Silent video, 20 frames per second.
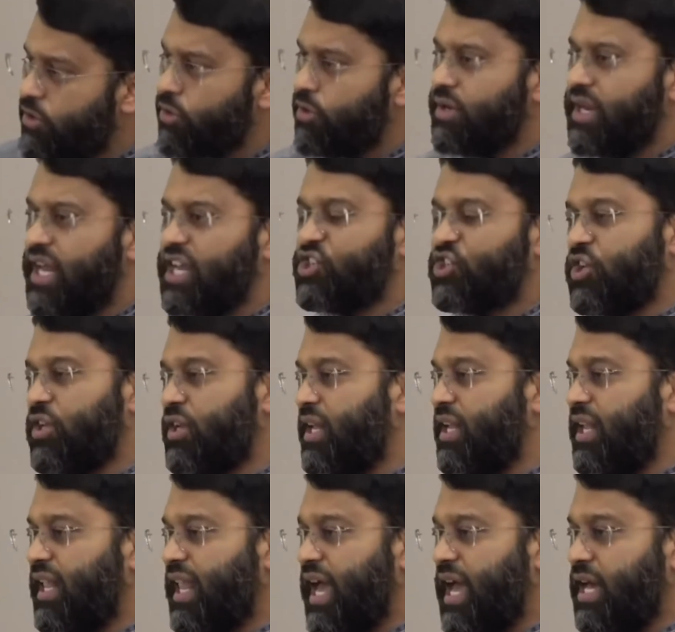another nation
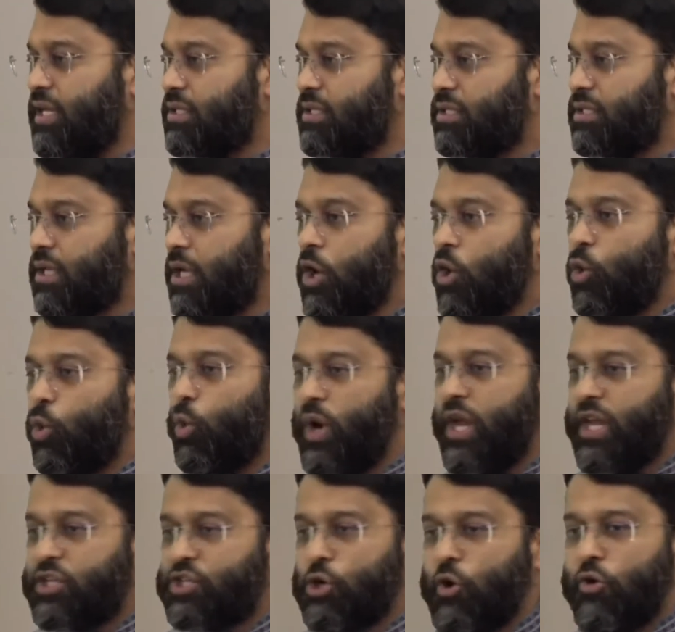and land.
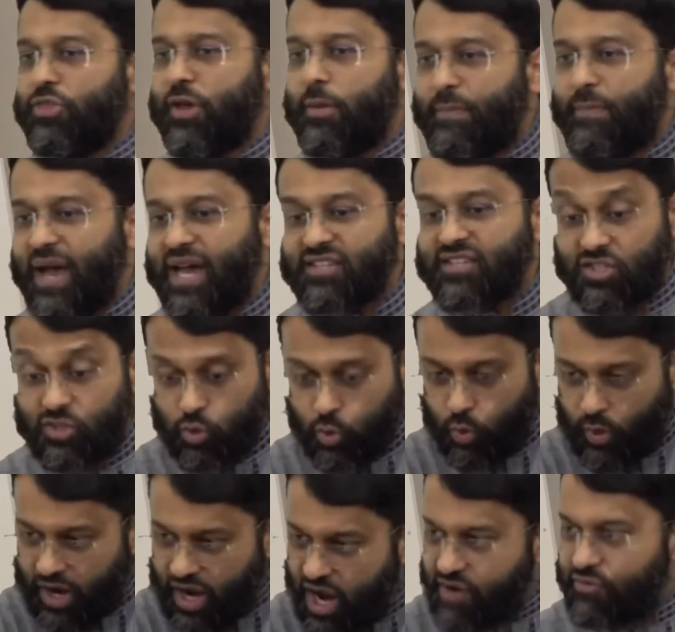We do the best
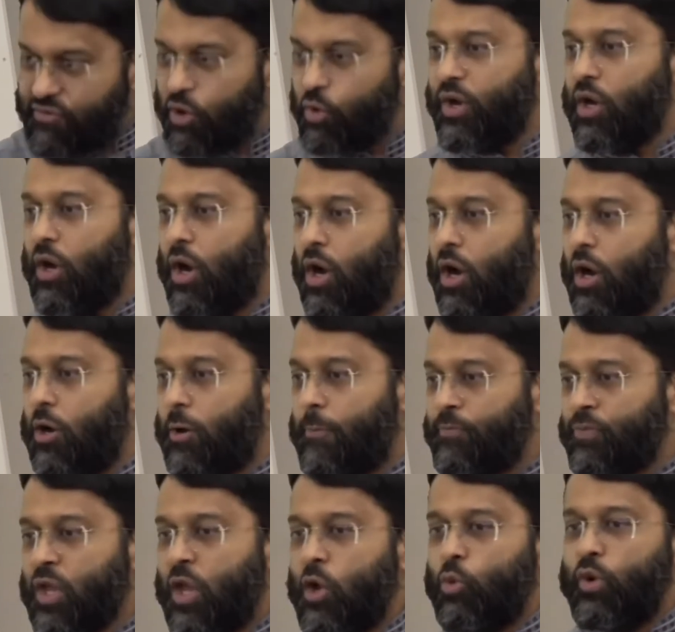wherever we are.